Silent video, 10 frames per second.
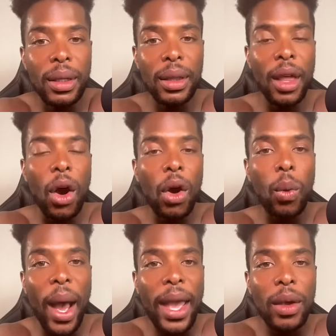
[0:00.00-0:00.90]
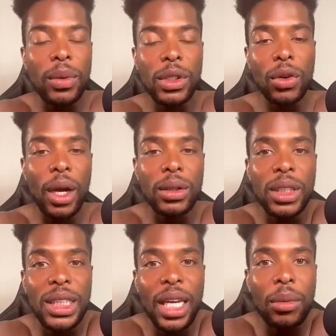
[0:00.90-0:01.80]
the whole while he was
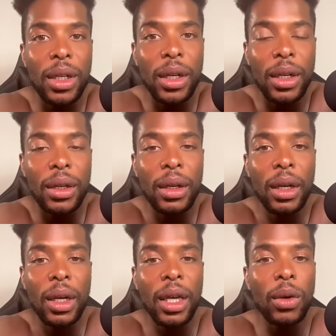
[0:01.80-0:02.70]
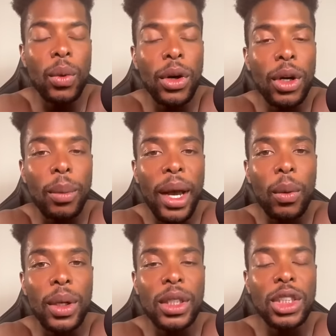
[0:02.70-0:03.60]
cross-examining her, he worried about
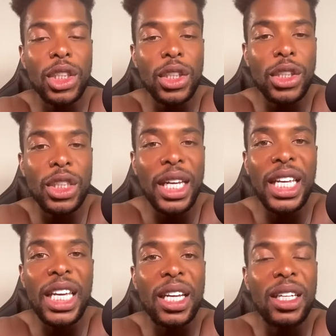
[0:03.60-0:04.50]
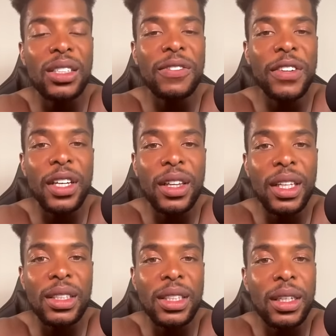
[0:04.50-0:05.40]
what the judge said. He in his
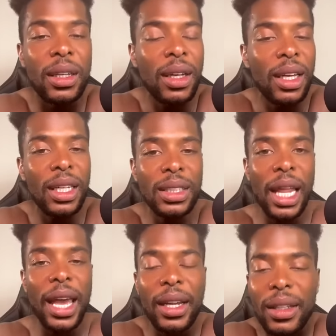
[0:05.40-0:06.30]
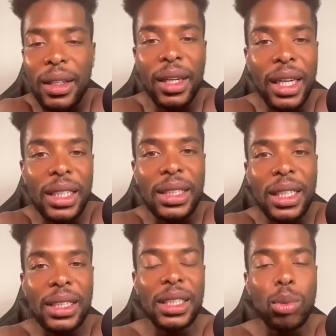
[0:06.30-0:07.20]
feelings. He, it's like, nigga, is,
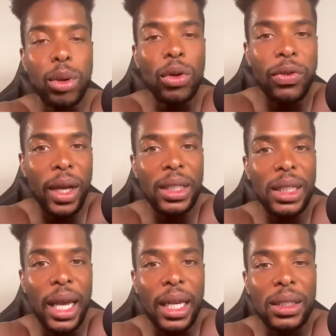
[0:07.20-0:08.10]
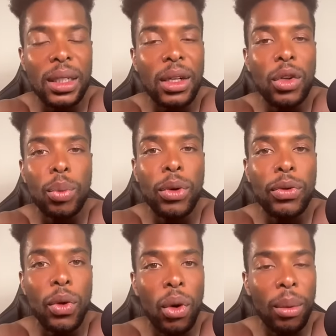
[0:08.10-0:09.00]
is this Blueface case or are you
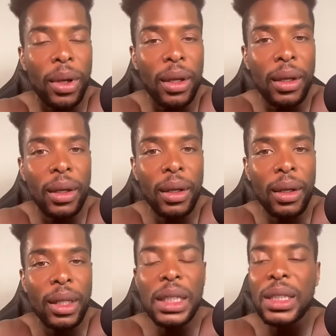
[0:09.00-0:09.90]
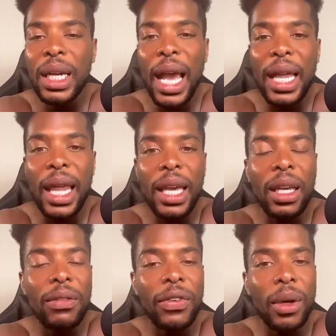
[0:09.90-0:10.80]
performing? This nigga act like
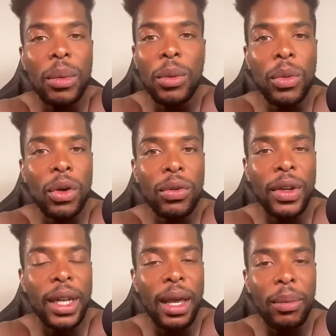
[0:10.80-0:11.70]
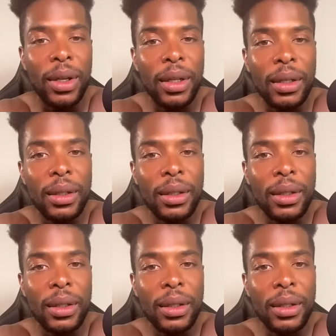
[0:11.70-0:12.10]
he filming a movie in that bitch.